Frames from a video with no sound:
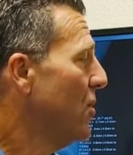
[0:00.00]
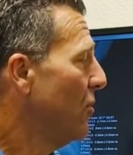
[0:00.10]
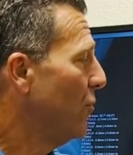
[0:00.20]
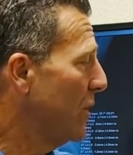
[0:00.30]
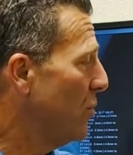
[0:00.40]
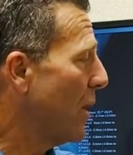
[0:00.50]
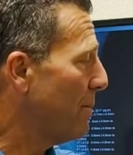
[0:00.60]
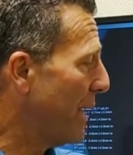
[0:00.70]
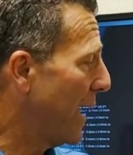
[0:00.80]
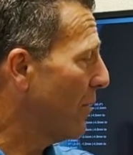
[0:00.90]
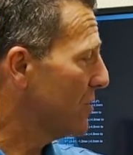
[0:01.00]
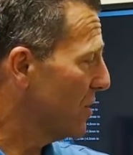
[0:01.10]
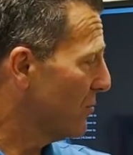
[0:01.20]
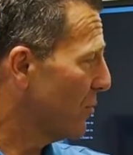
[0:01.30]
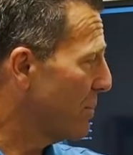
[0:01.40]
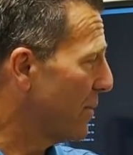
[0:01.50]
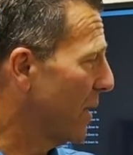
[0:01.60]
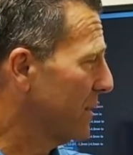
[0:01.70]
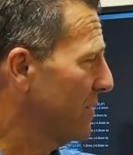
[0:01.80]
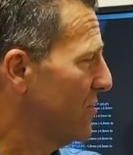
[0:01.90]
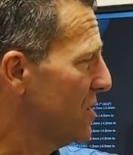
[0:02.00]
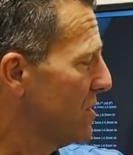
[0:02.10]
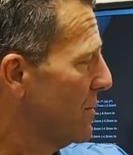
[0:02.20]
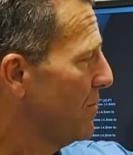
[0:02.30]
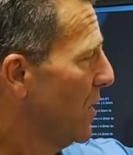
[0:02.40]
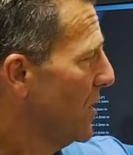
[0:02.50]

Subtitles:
We want power to the reproductive system,